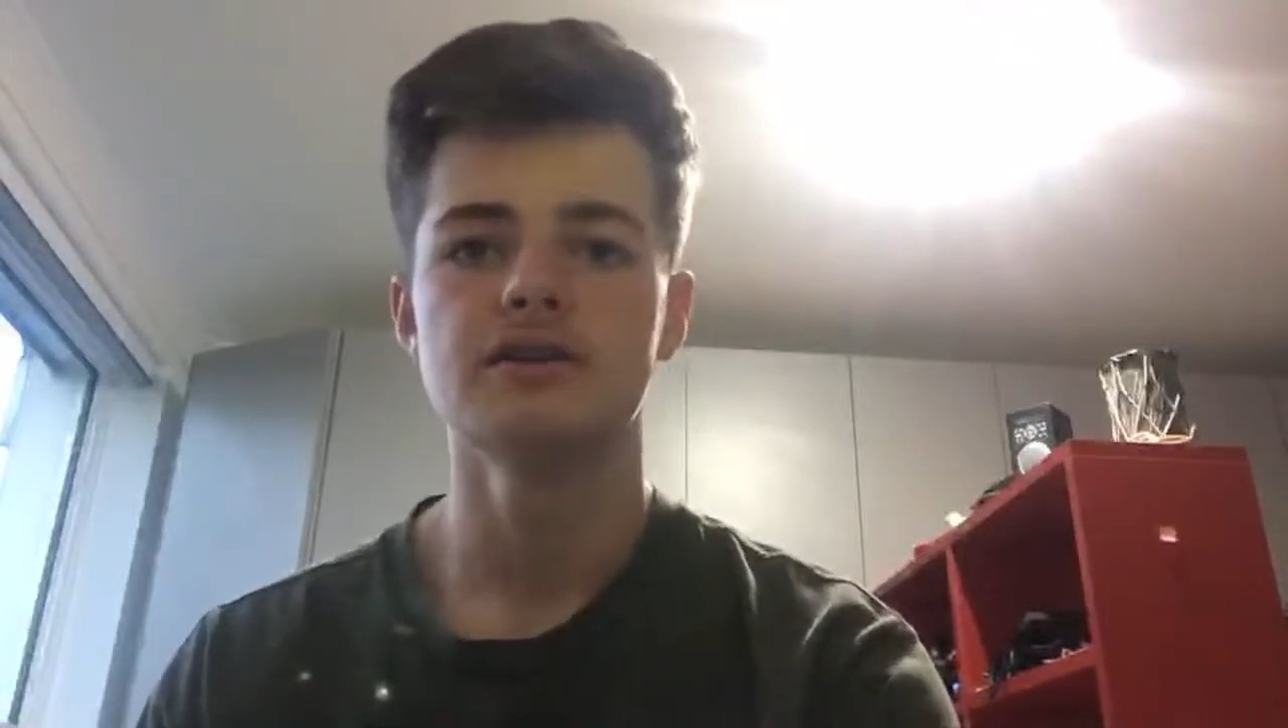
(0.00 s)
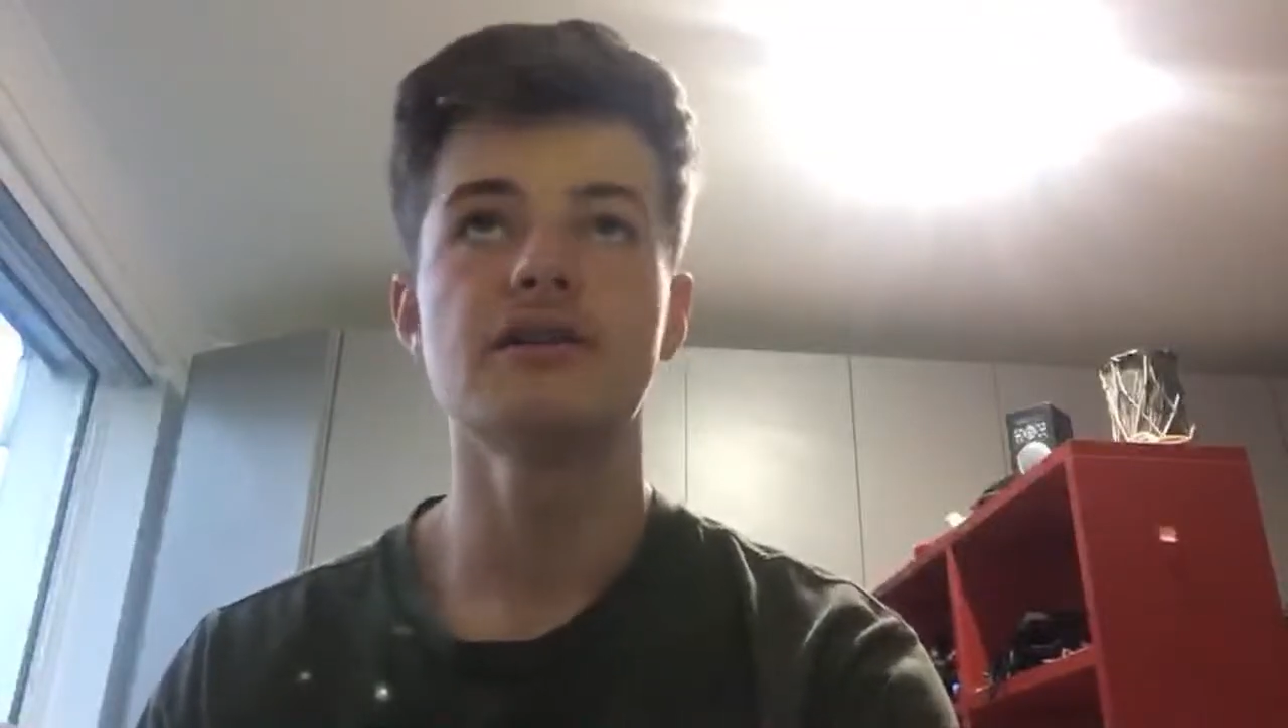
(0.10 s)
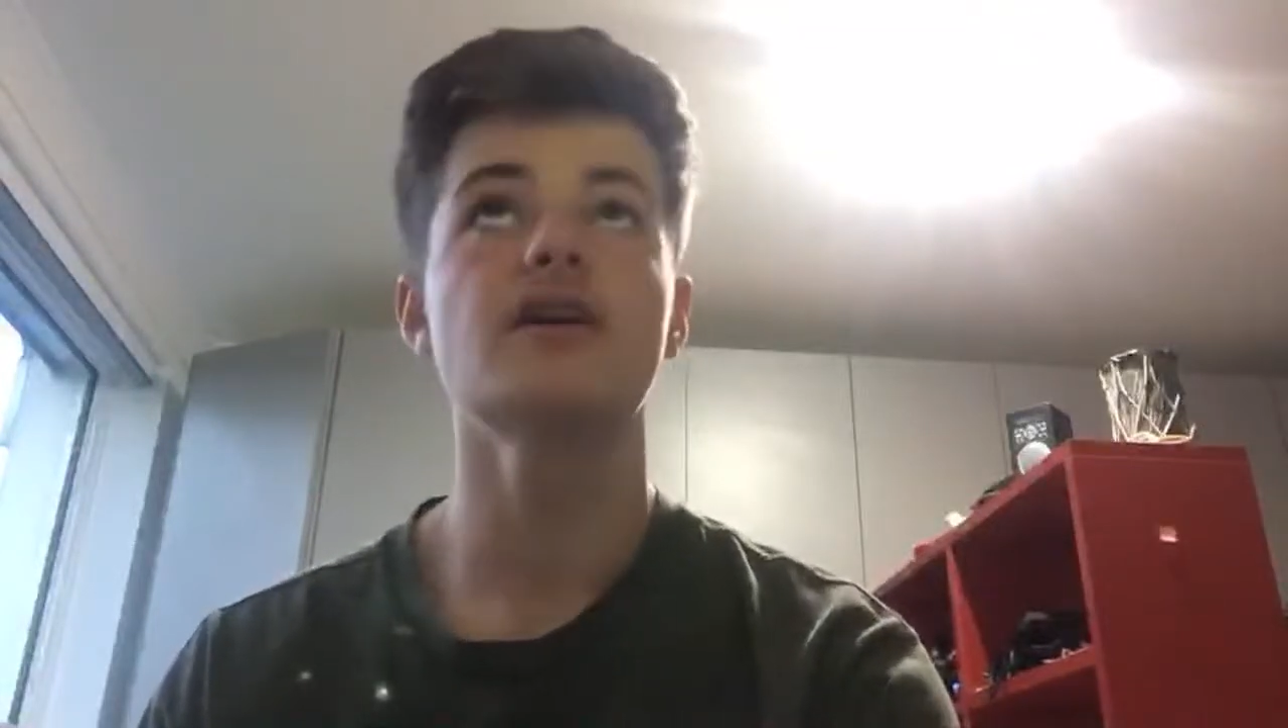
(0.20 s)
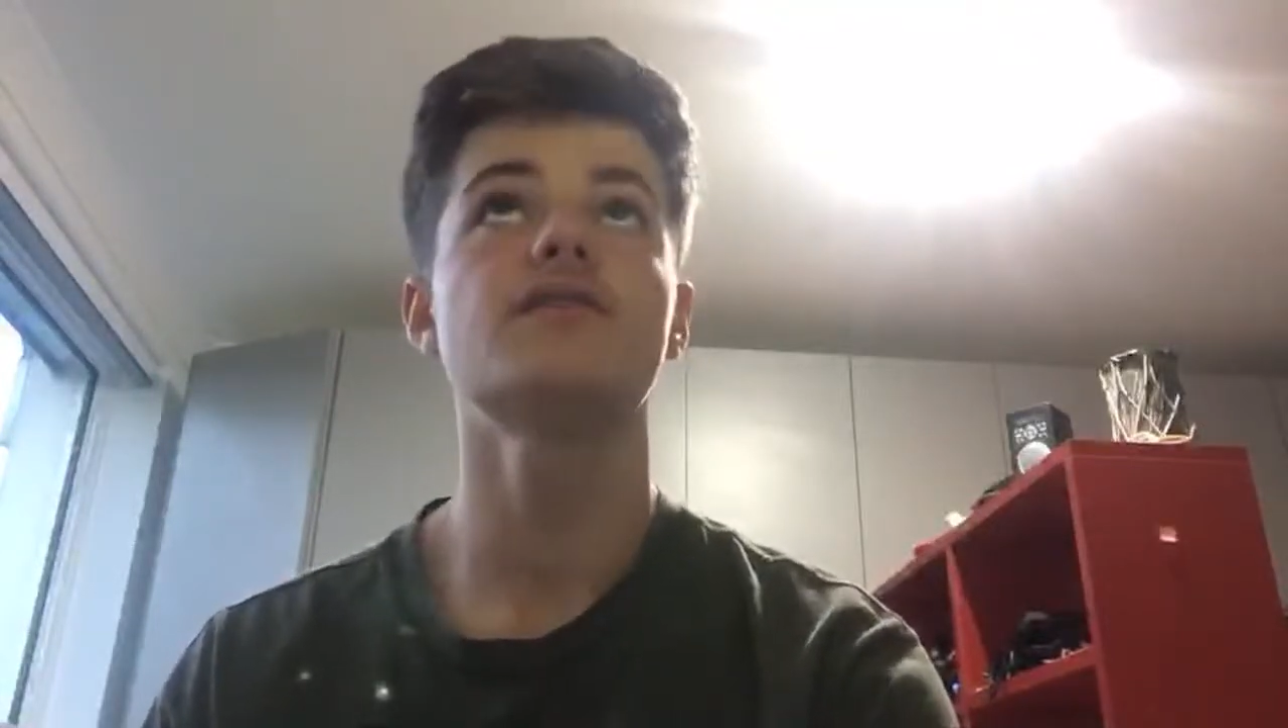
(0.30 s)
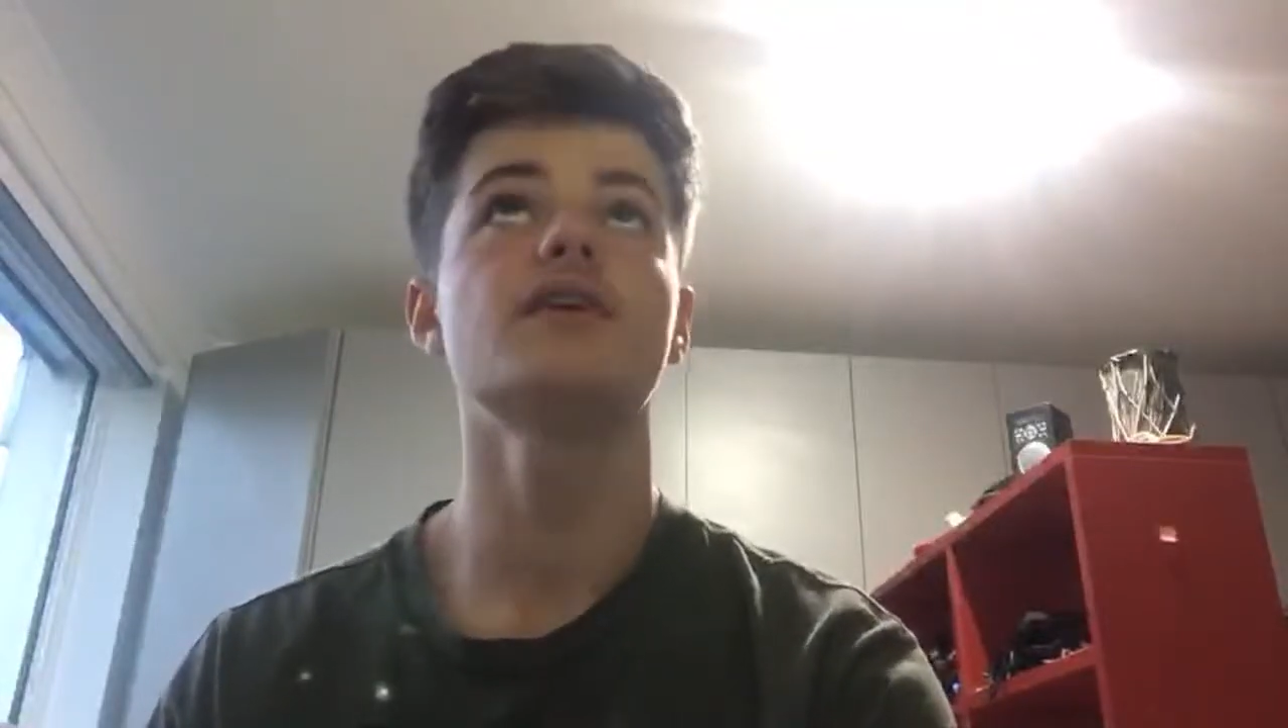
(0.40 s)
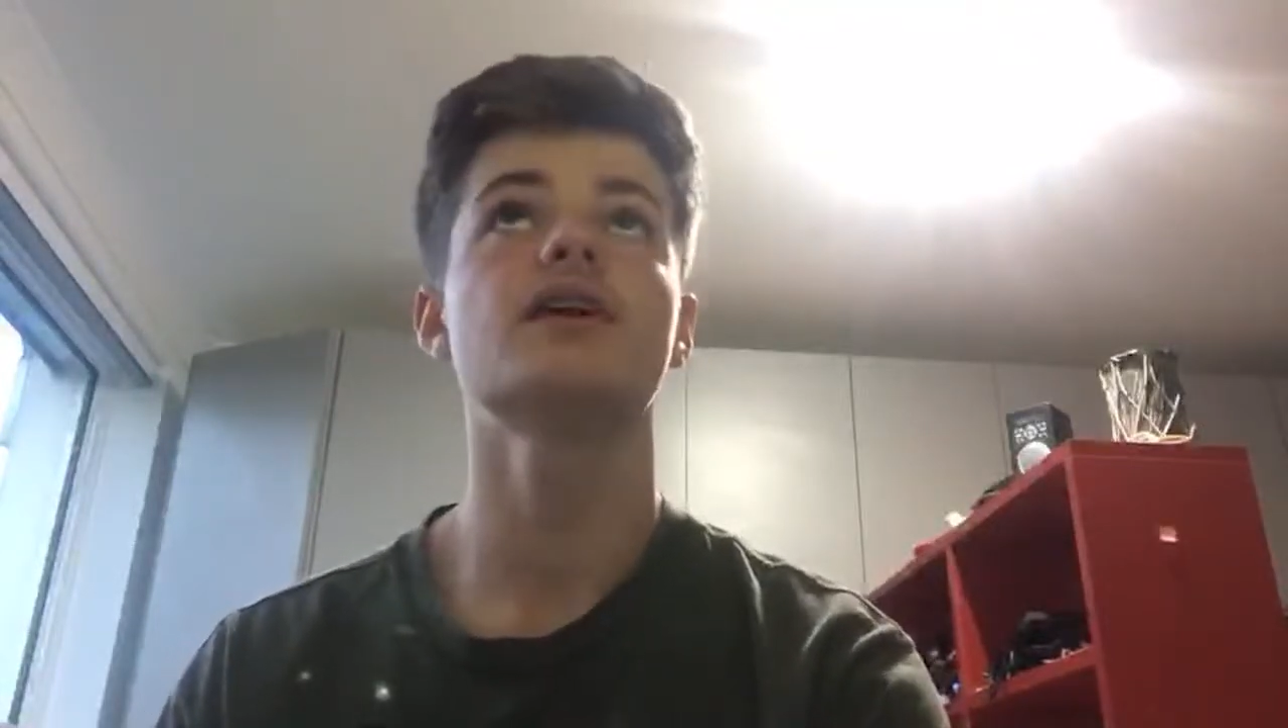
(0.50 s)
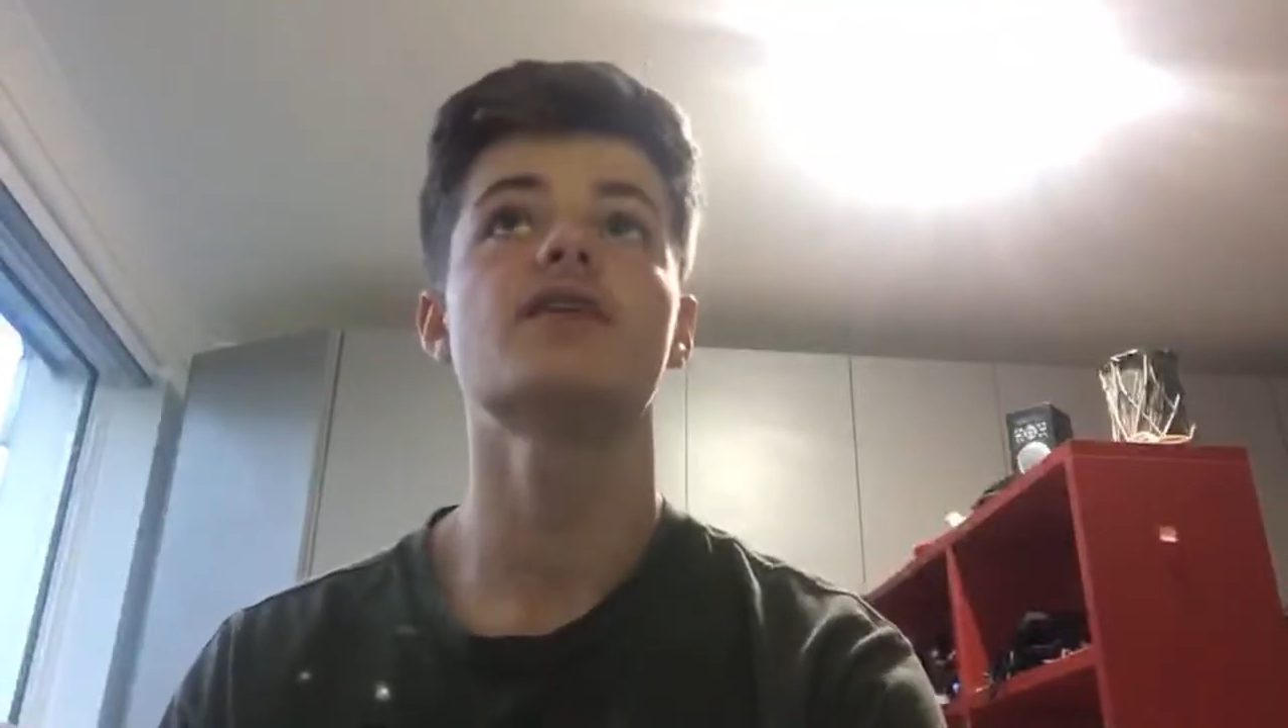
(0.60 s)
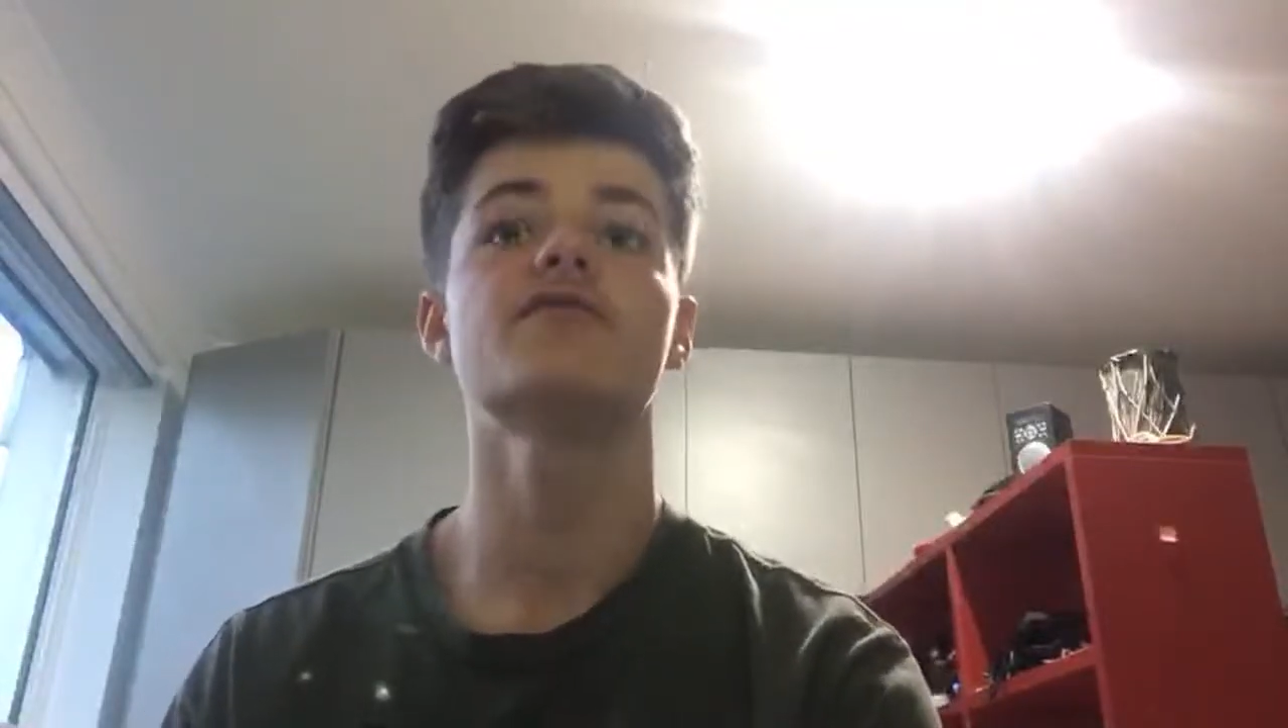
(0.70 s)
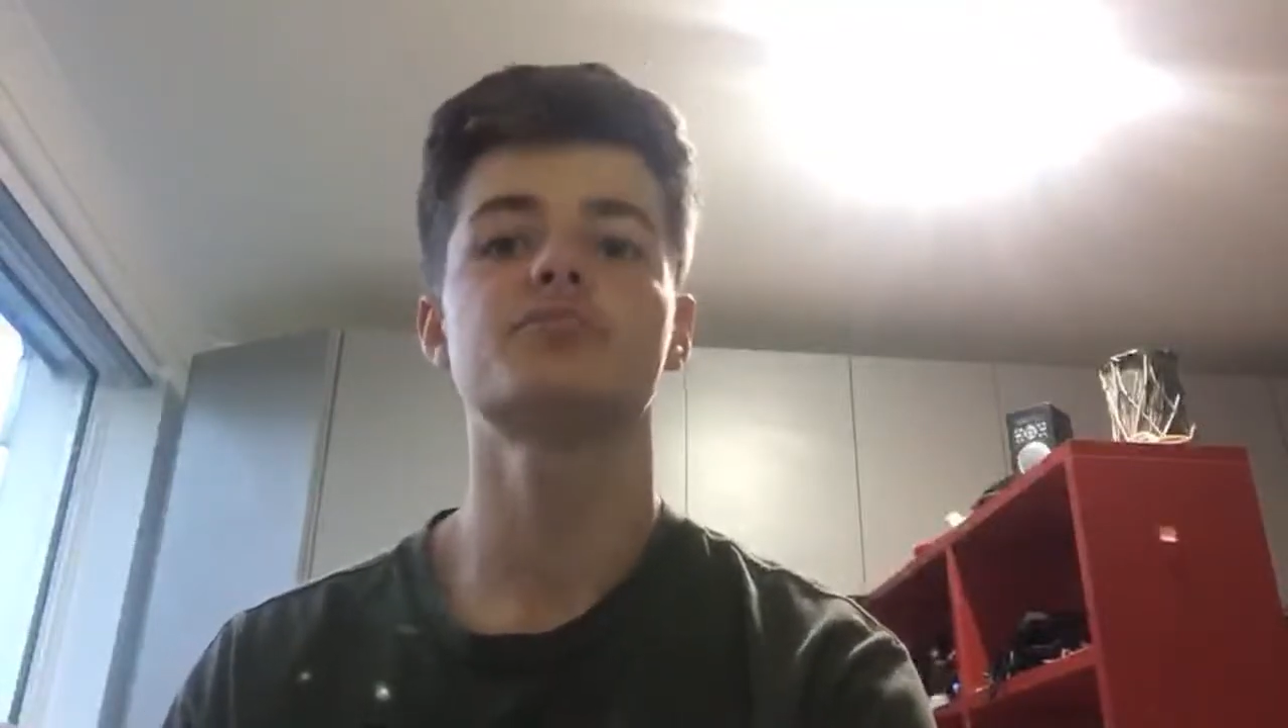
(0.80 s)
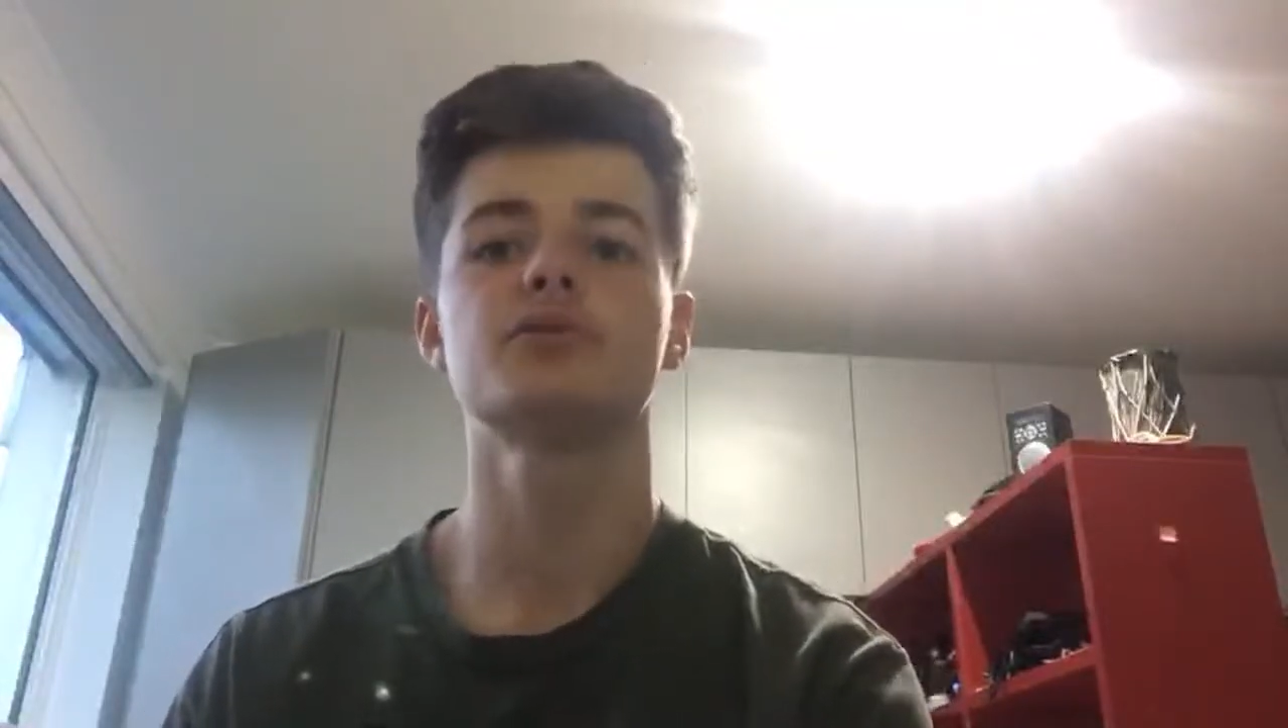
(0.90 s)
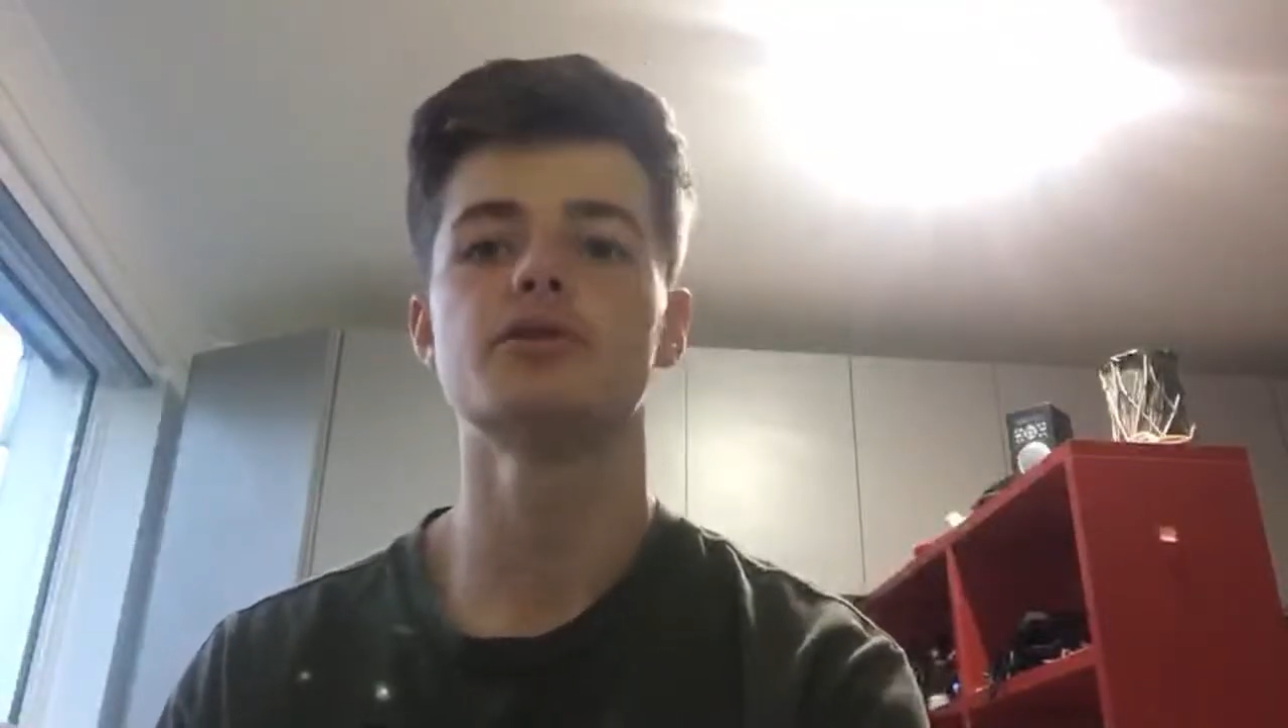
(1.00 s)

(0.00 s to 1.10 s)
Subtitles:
definitely comfortable